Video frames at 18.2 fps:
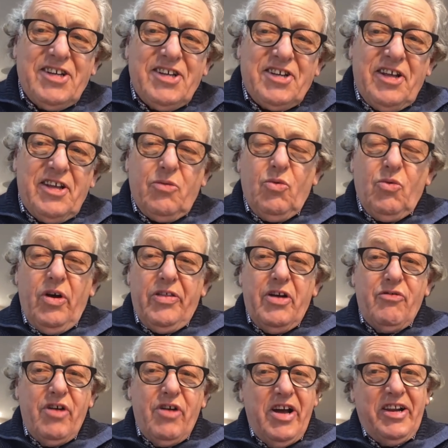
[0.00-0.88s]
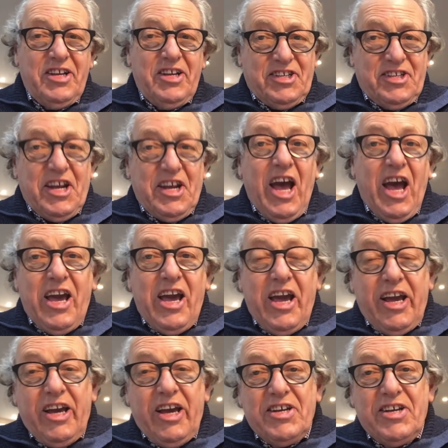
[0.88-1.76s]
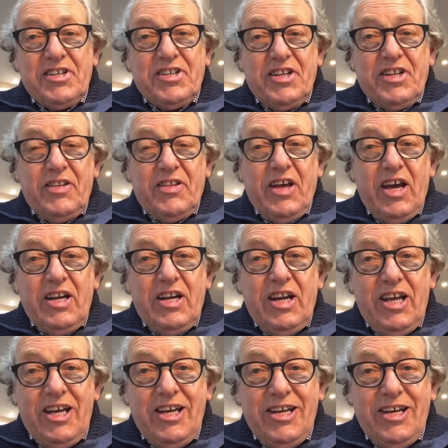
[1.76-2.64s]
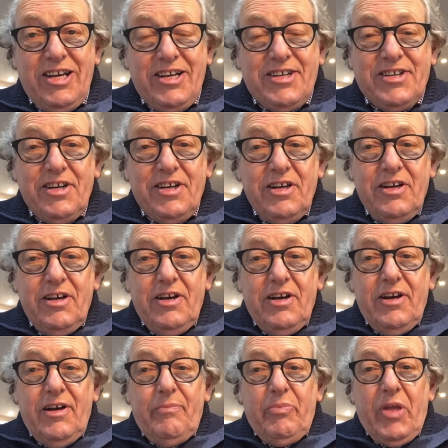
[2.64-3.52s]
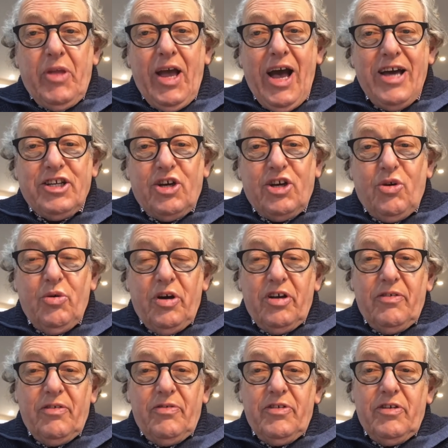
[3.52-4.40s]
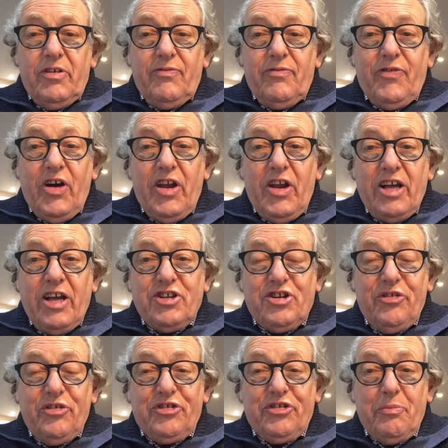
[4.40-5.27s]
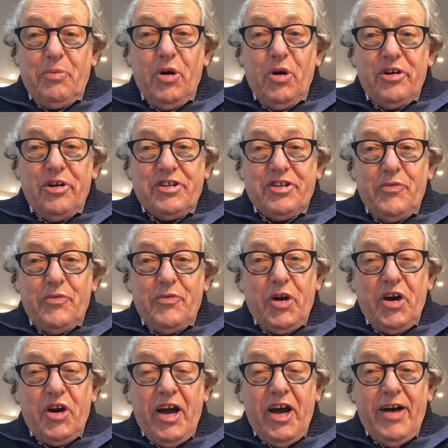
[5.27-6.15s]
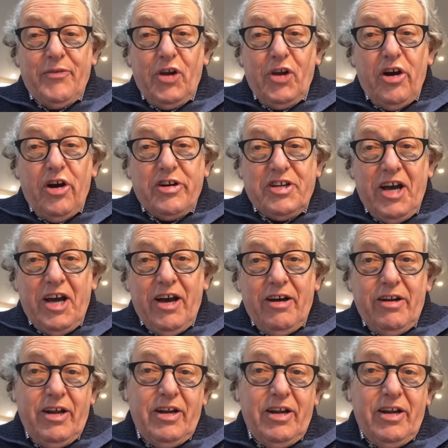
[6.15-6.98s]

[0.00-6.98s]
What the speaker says: I think what they're really saying is that they need adequate financial support if we're going to have a lockdown.